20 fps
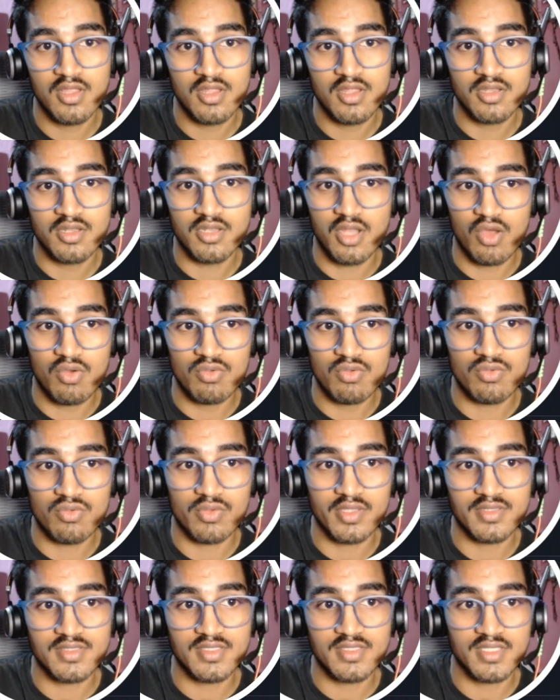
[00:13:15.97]
Now you
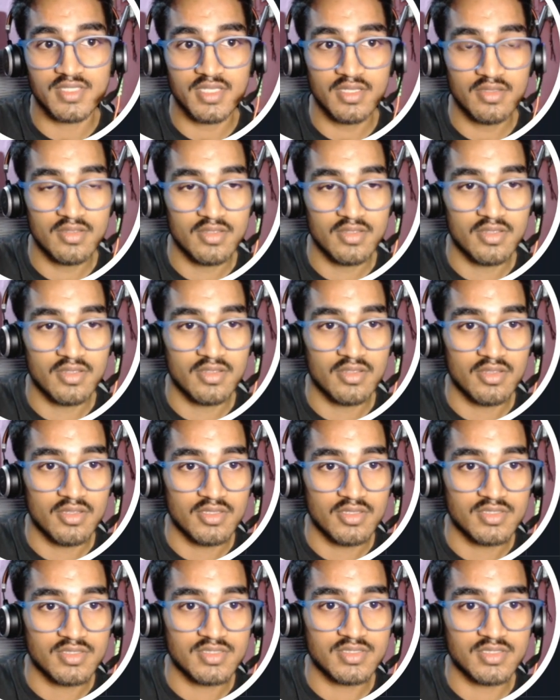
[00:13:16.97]
can see
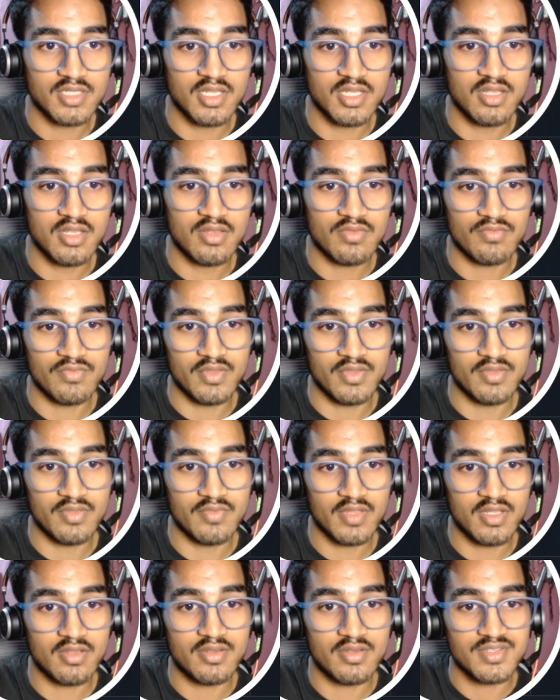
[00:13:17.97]
still we
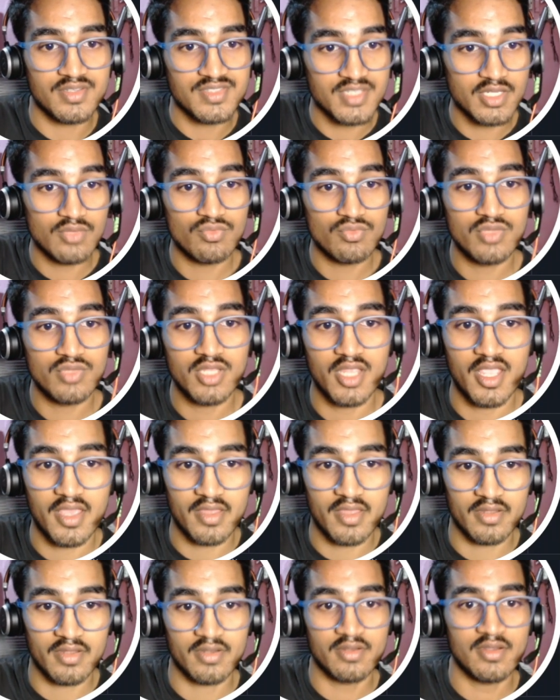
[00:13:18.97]
will receive the
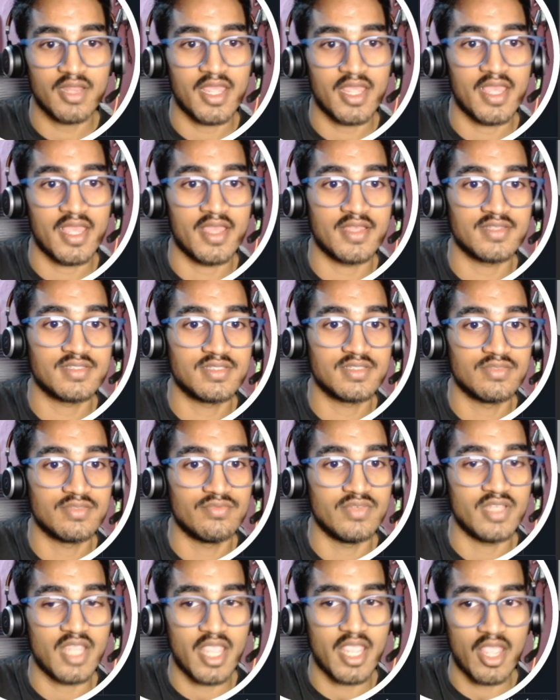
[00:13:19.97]
error as
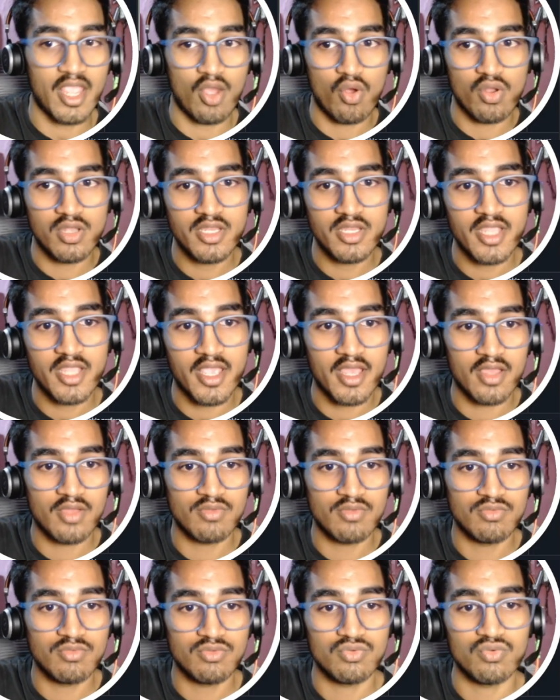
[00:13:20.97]
we only
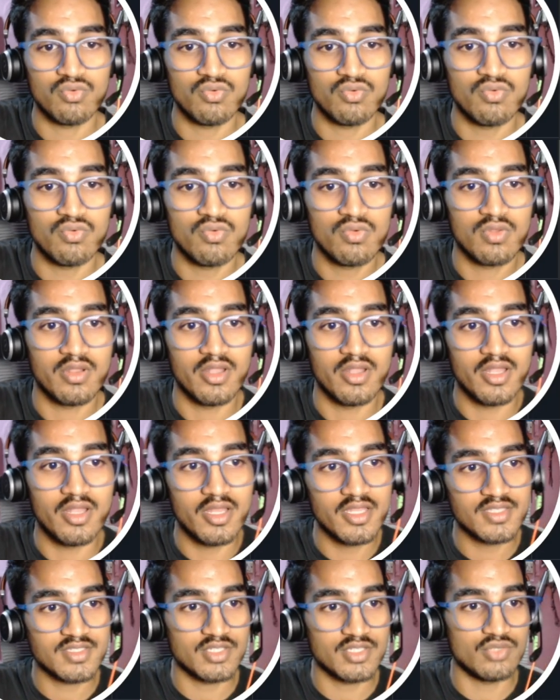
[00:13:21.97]
have to
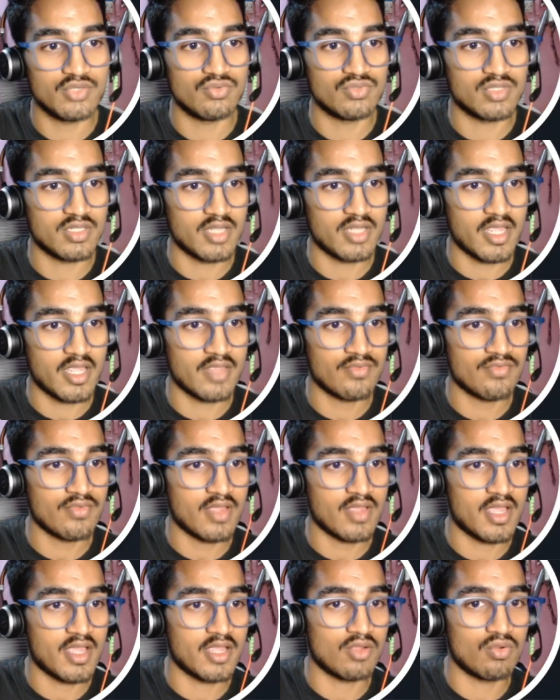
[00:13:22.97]
list user. If
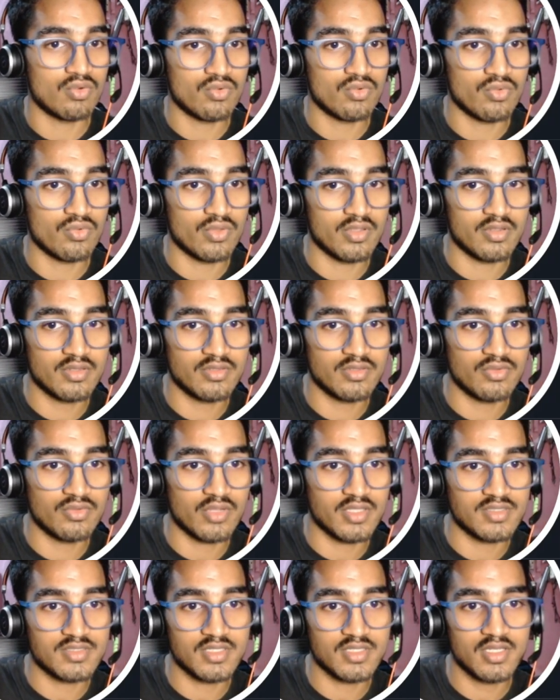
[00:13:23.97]
I go to here, you
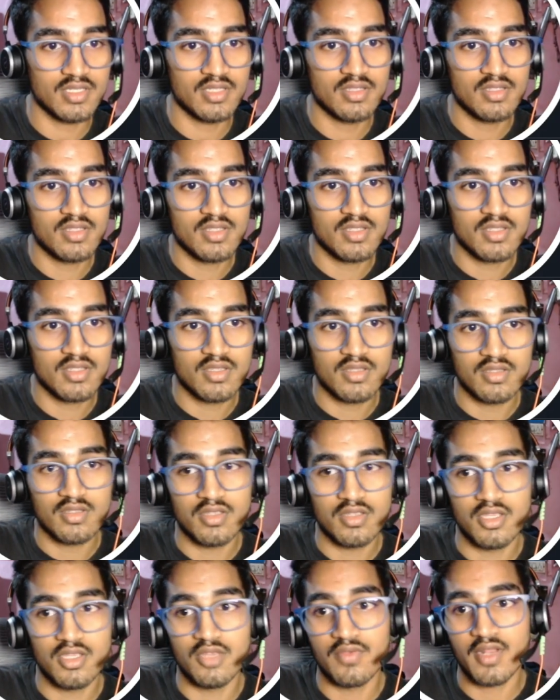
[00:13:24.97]
can see
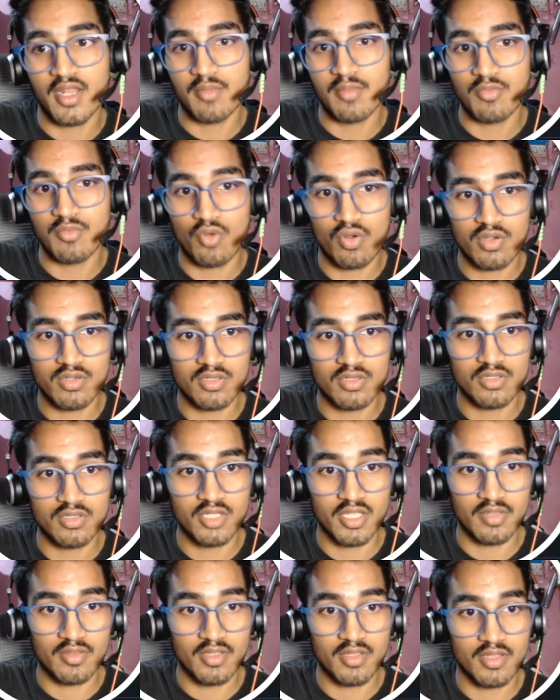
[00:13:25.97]
even I'm not
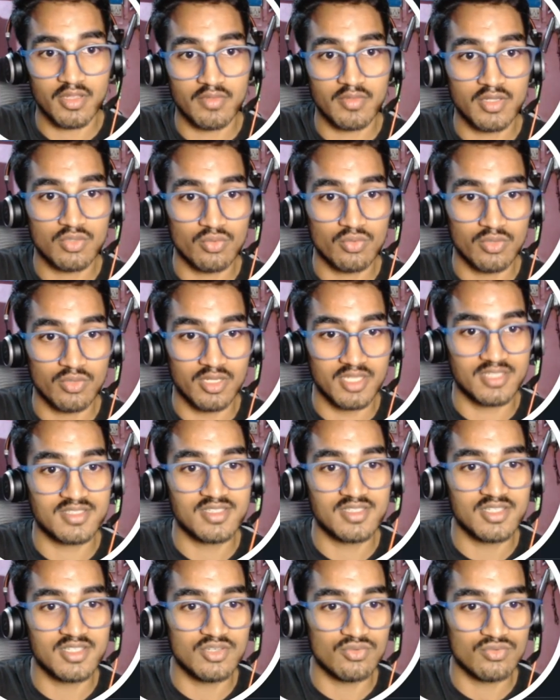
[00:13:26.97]
able to
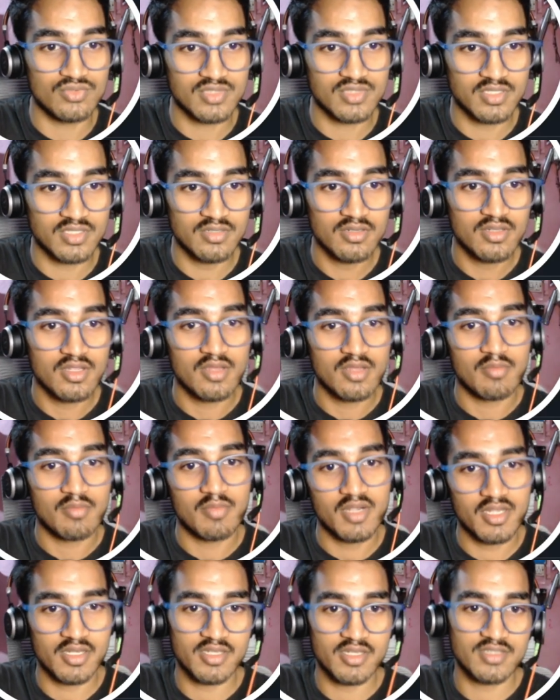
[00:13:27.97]
list the user,
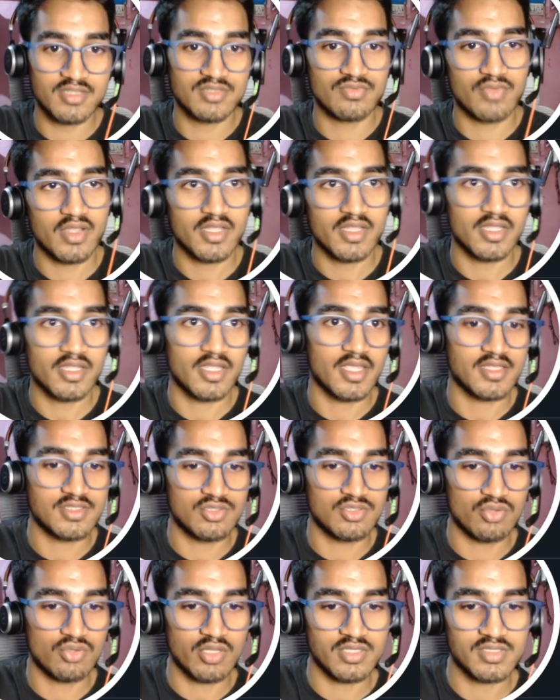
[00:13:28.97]
but it is working.
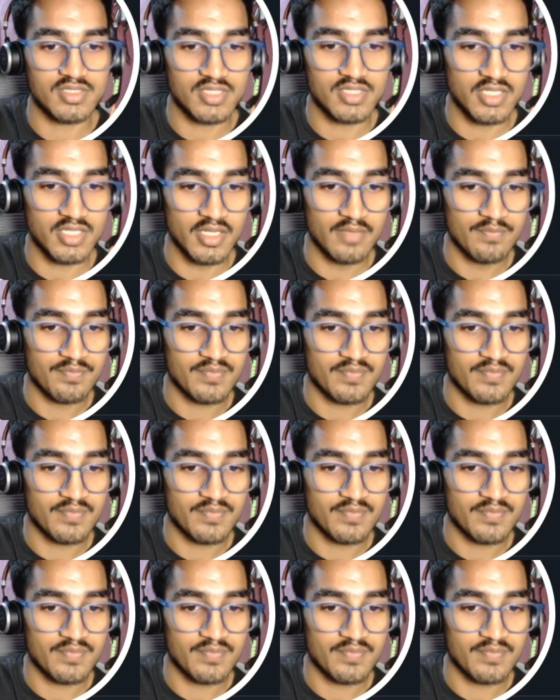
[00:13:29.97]
As you can see,